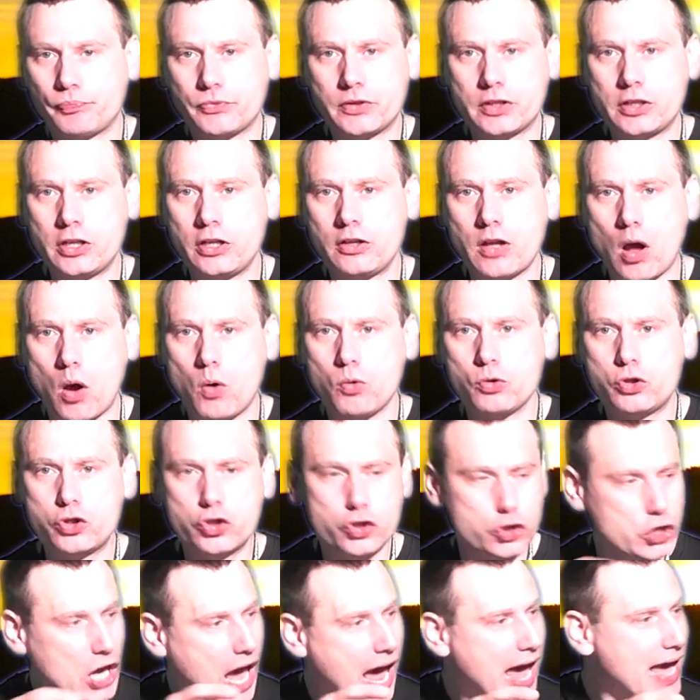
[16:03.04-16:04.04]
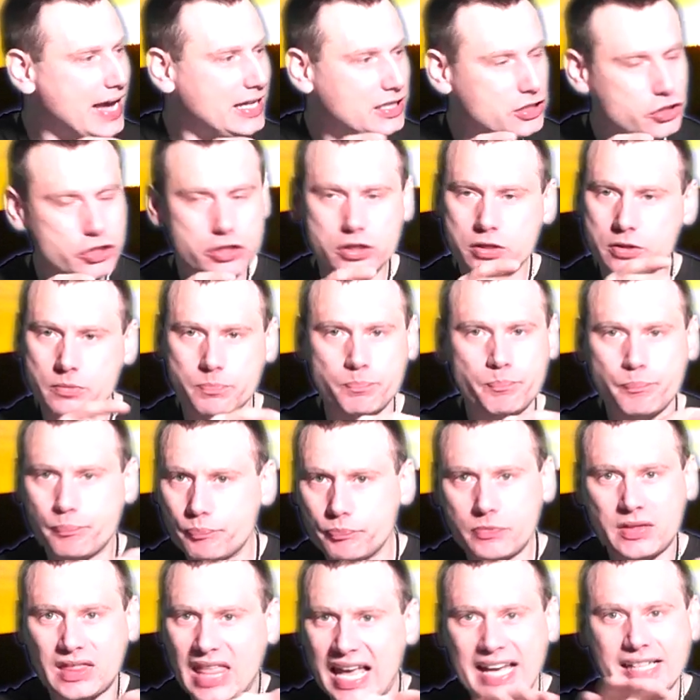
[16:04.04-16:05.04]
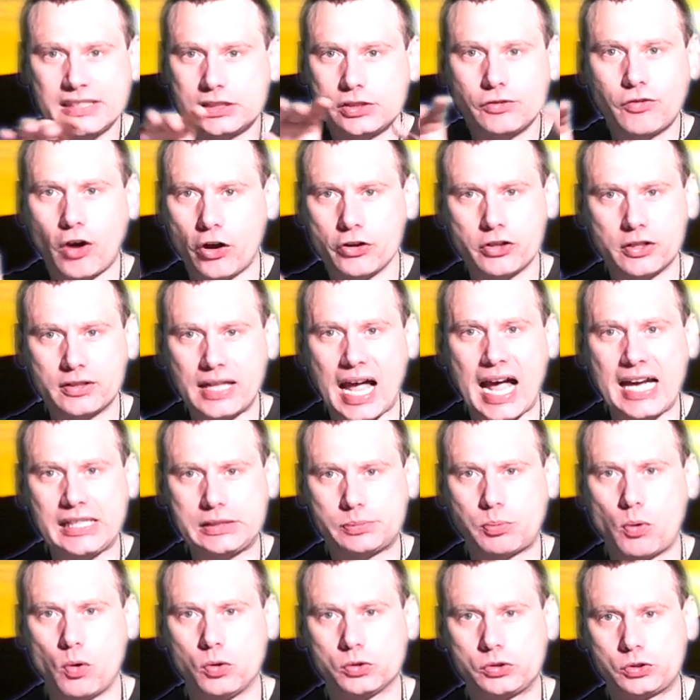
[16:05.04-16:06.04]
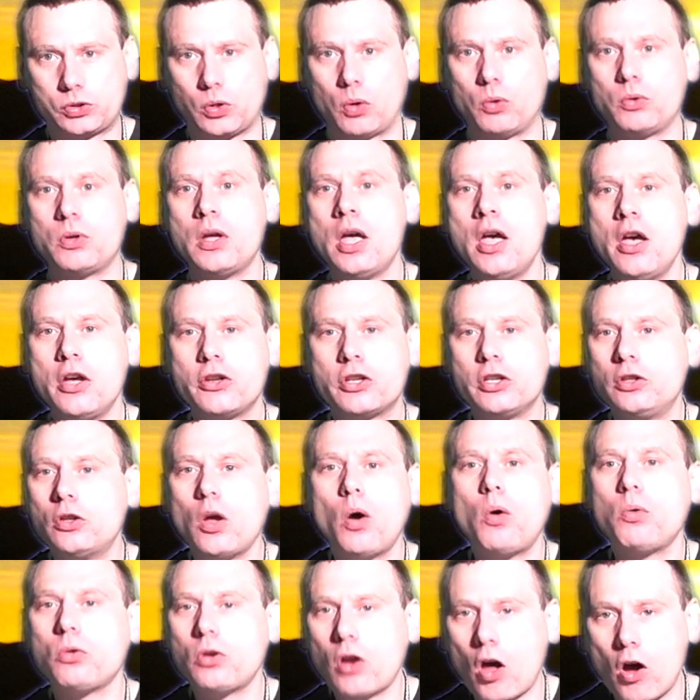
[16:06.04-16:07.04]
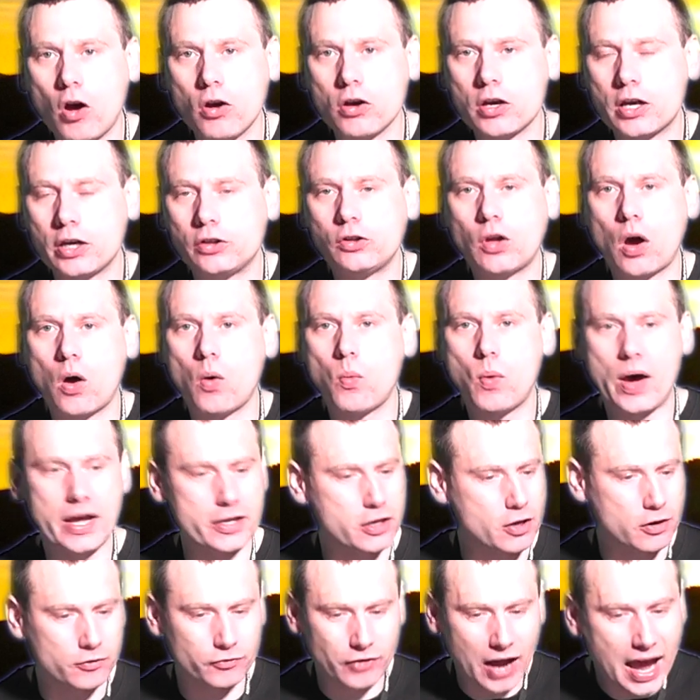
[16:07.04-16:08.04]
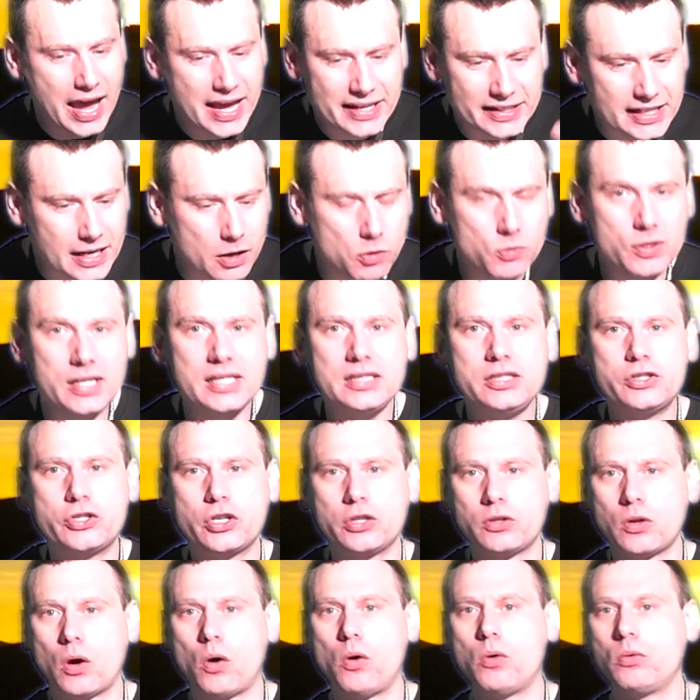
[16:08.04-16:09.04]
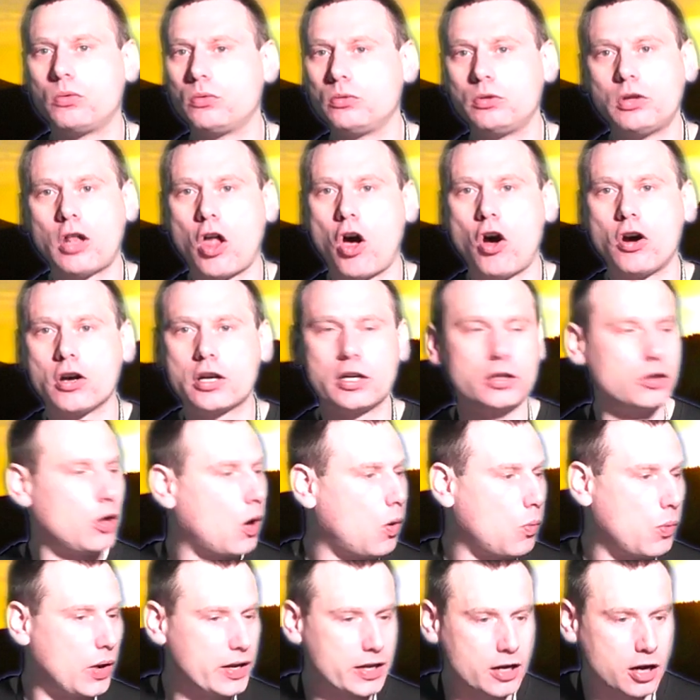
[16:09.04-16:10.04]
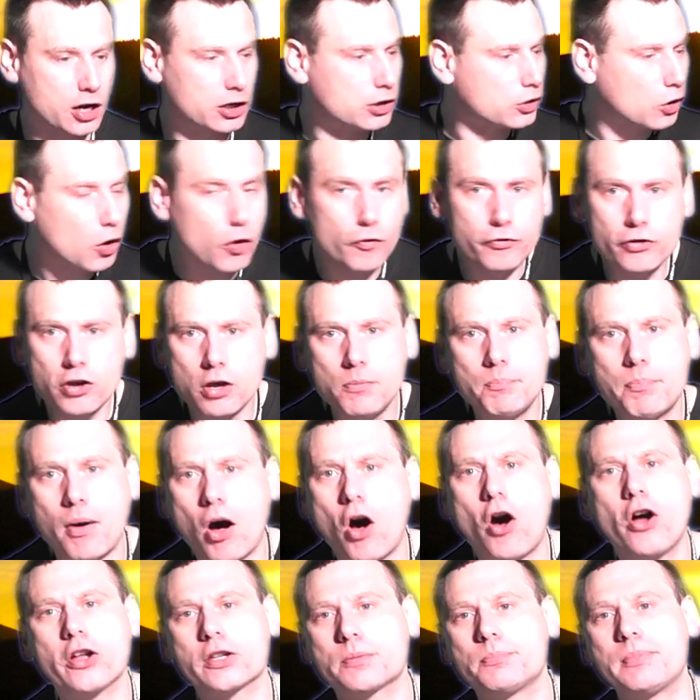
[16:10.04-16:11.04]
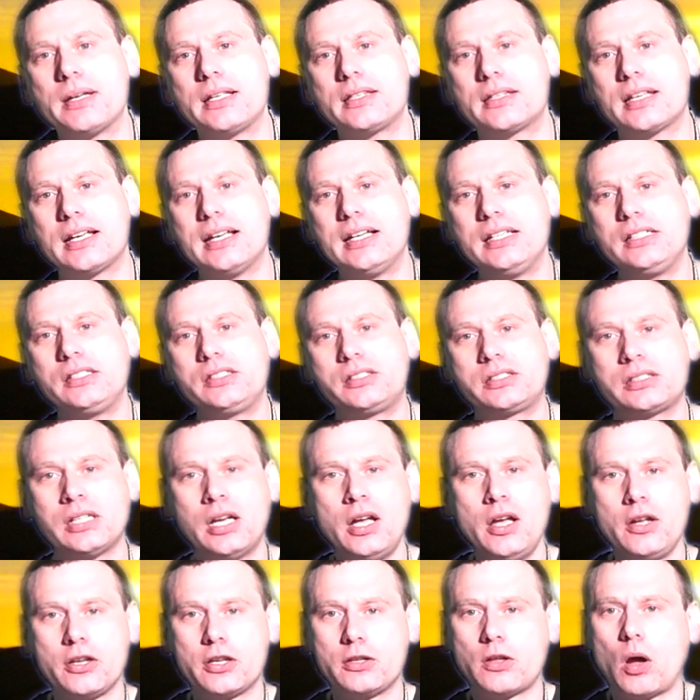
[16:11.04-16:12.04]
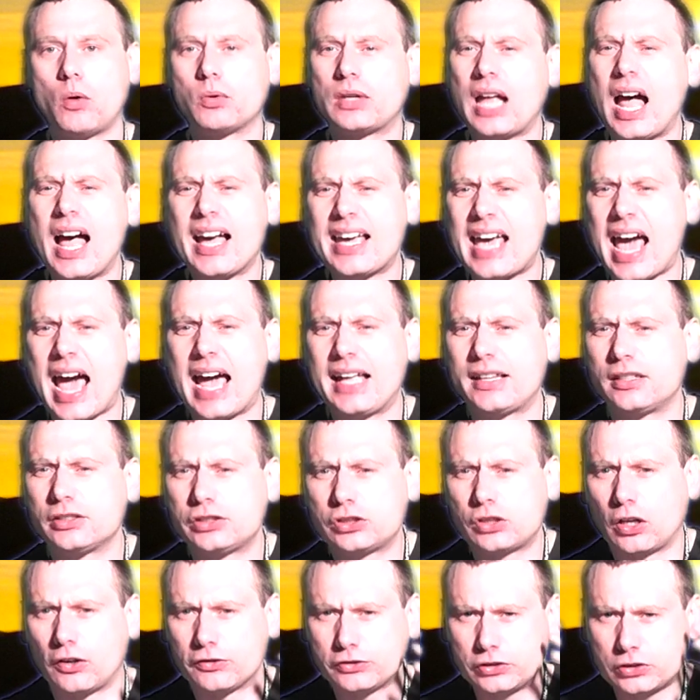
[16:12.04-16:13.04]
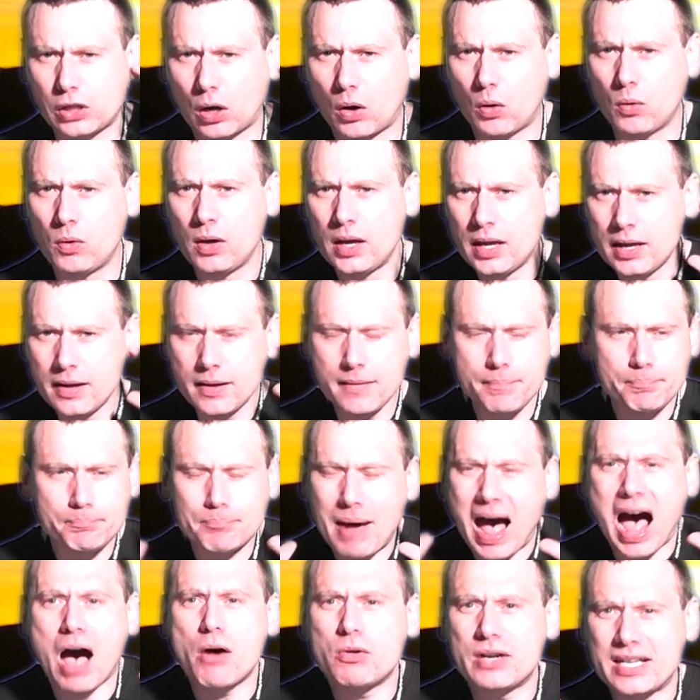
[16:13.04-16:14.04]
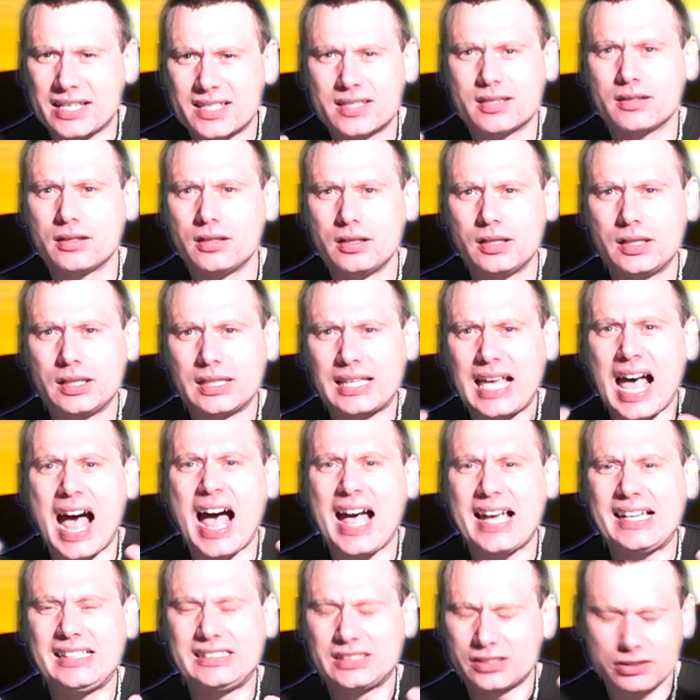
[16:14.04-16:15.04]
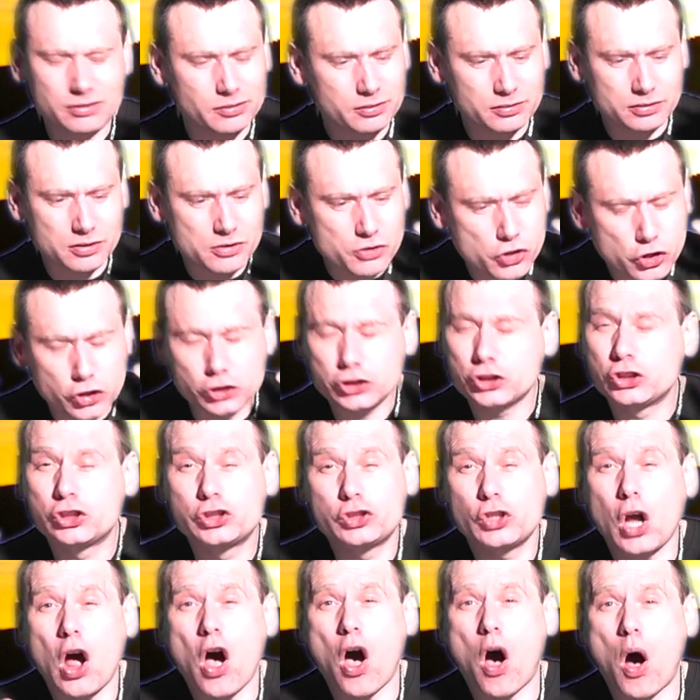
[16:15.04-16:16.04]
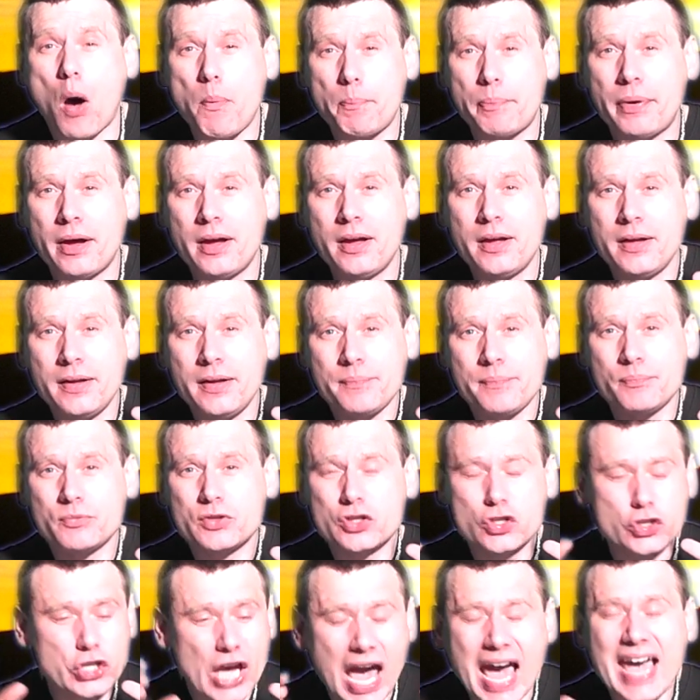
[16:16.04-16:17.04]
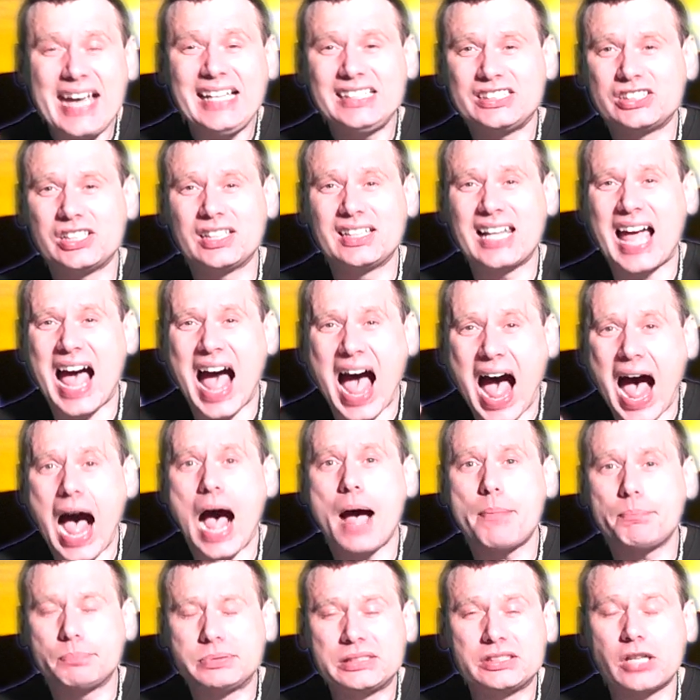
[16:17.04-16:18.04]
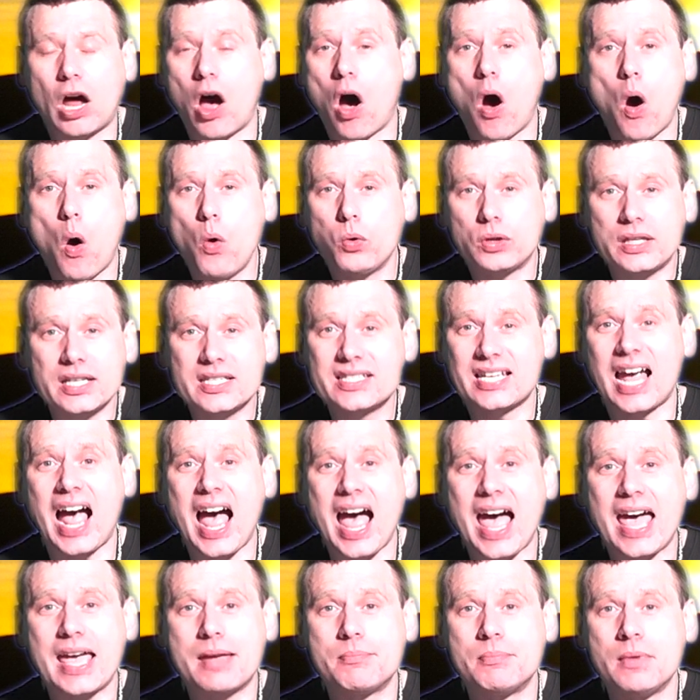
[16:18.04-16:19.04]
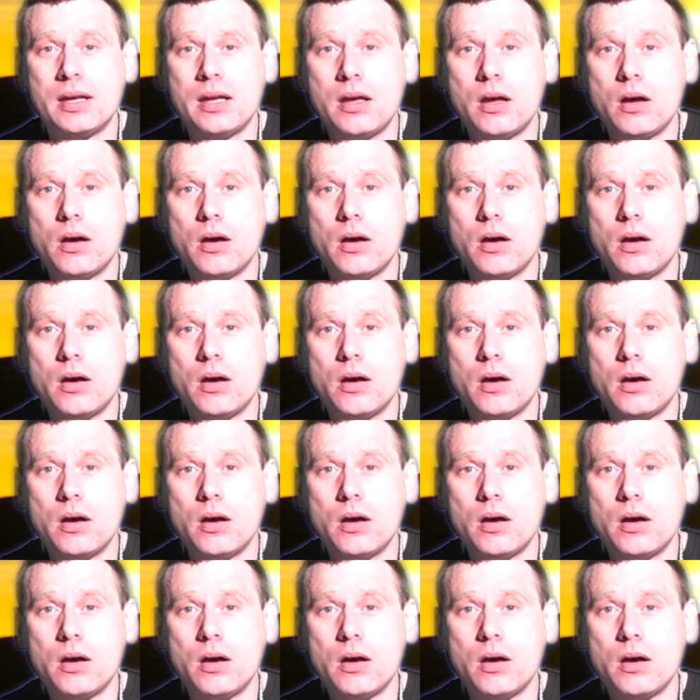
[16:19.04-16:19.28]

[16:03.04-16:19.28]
you know, changed things around your dashboard, so you no longer know where your radio is, you no longer know where your glove compartment is, you know, that kind of stuff. So Parrot, guys, just stop changing the apps all the time.